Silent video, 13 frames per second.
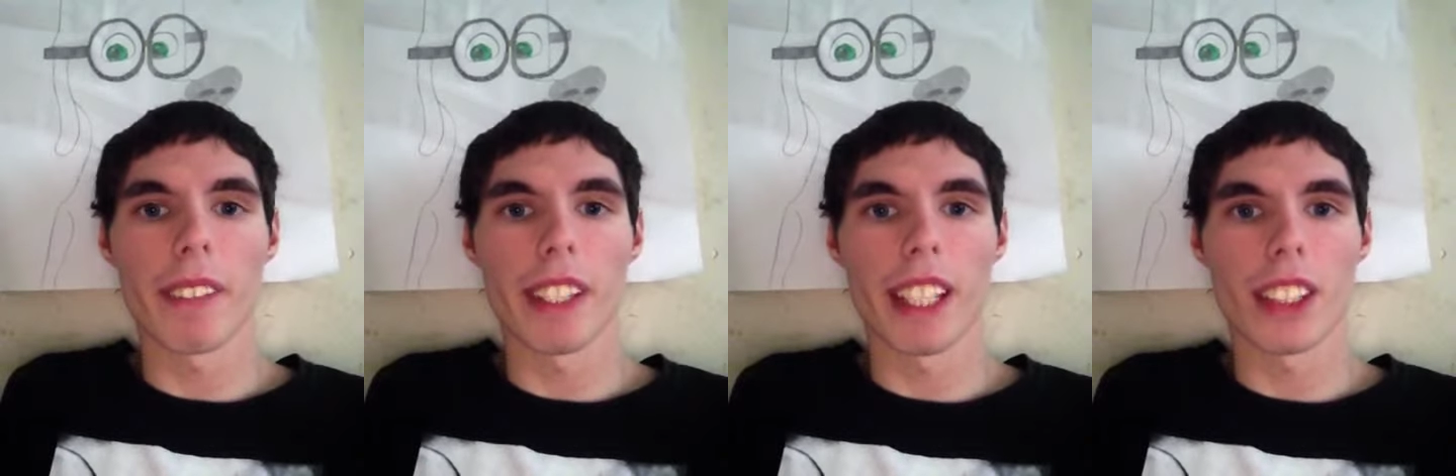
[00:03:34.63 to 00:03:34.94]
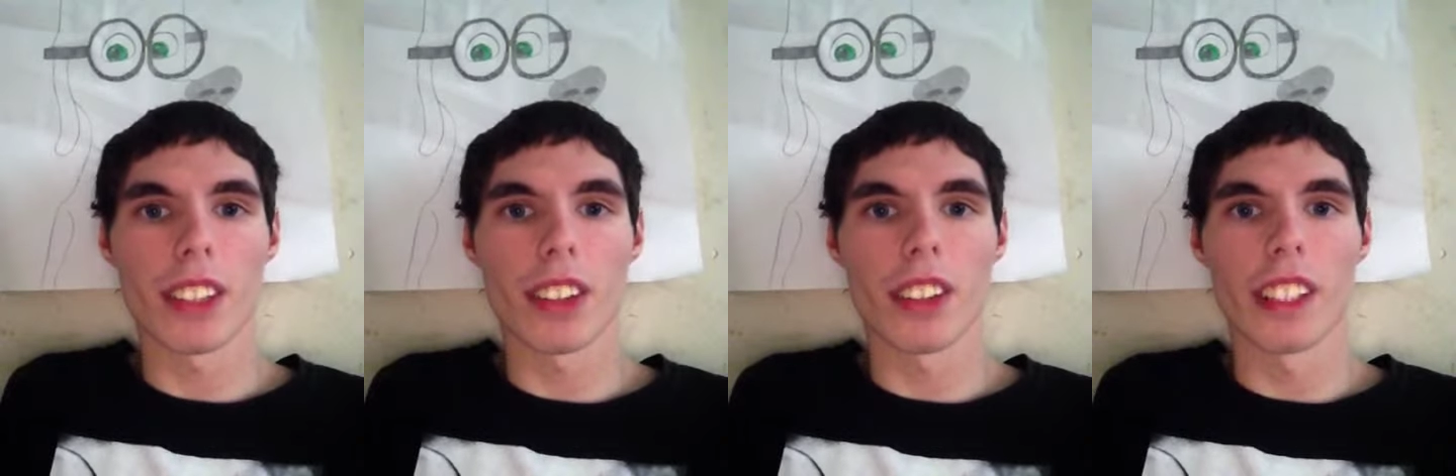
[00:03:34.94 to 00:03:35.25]
that's
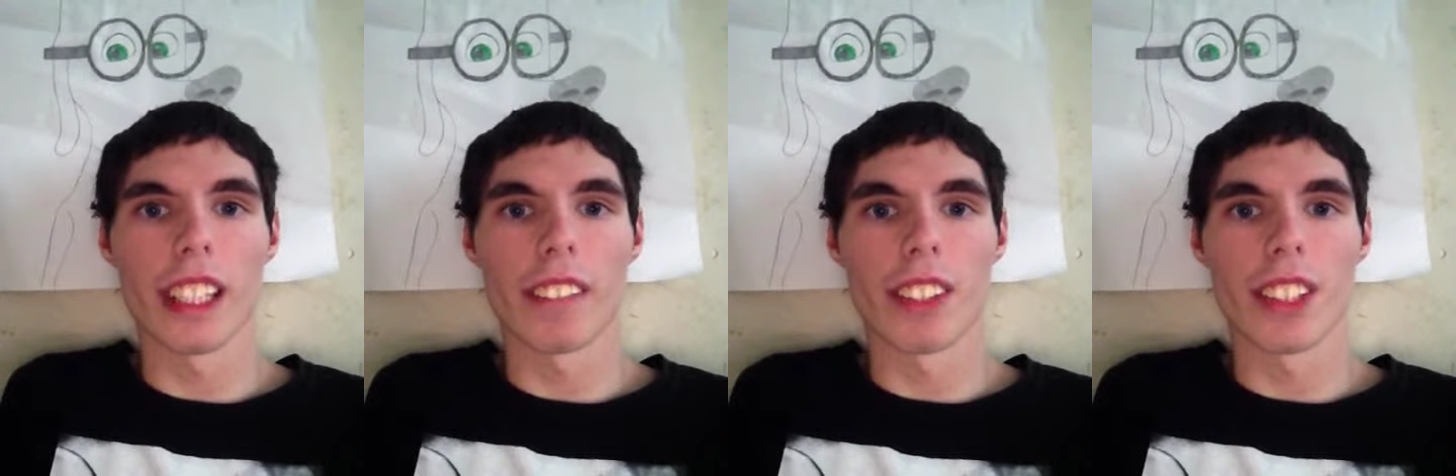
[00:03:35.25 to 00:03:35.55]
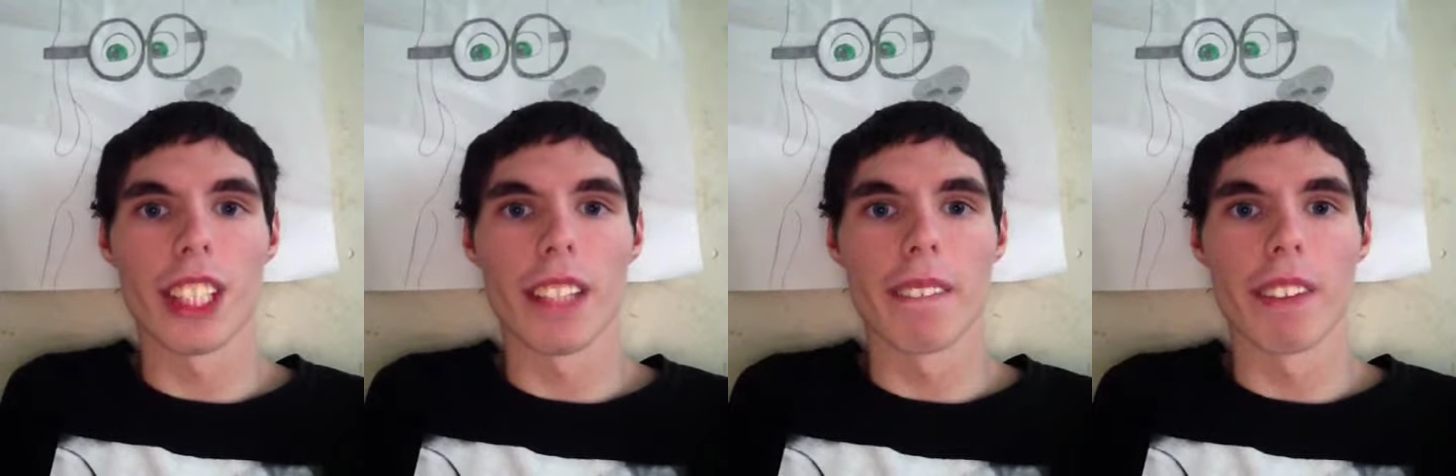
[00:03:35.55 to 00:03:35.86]
all, all I have to
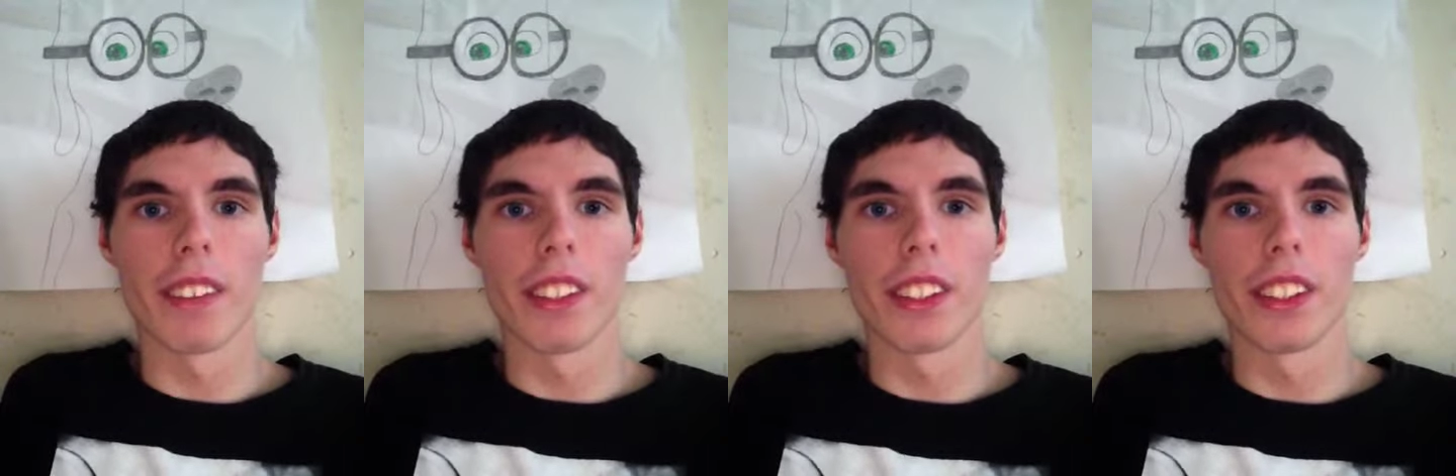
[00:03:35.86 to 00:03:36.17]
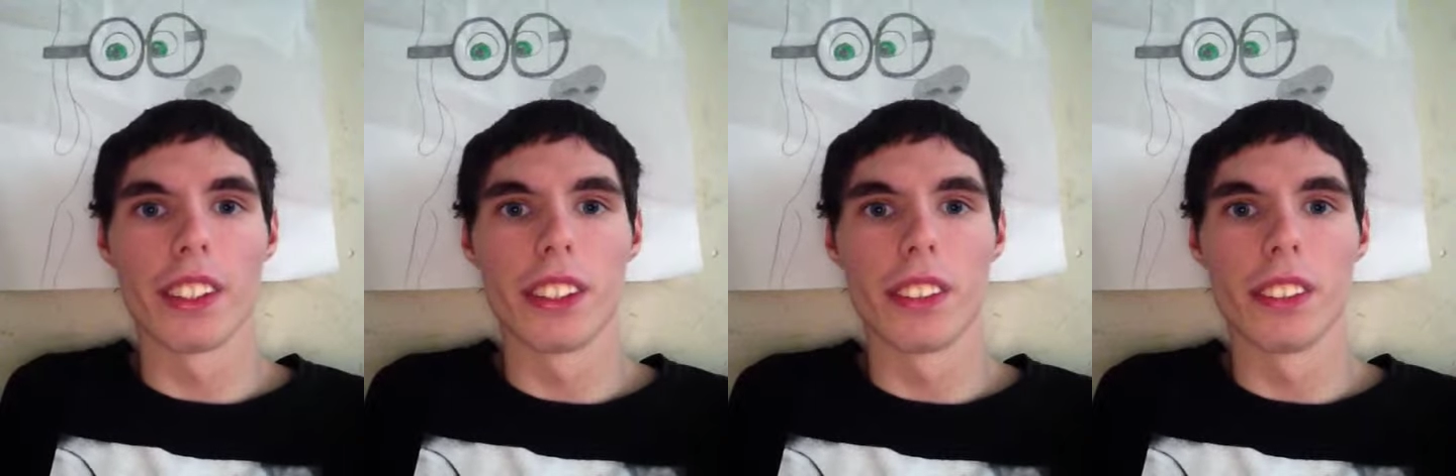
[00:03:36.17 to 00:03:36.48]
say about the
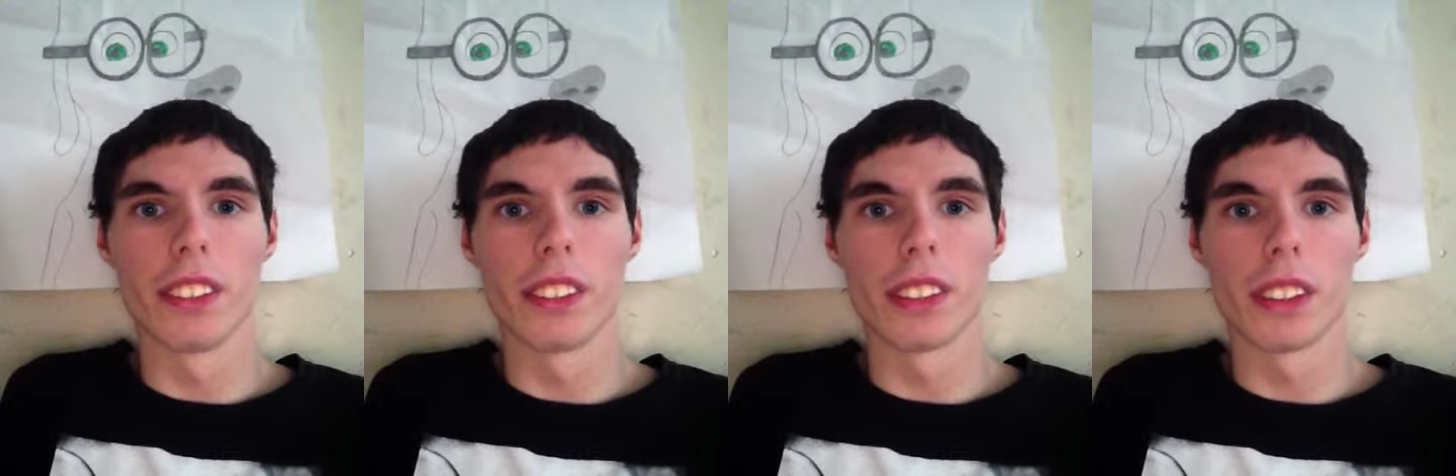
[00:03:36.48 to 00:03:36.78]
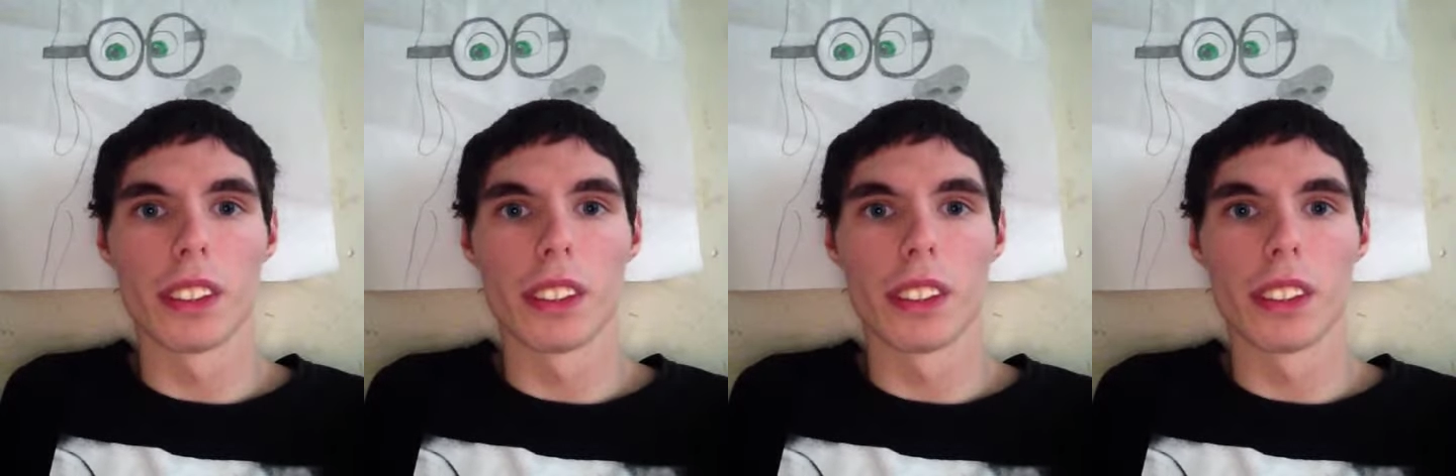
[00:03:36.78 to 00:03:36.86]
new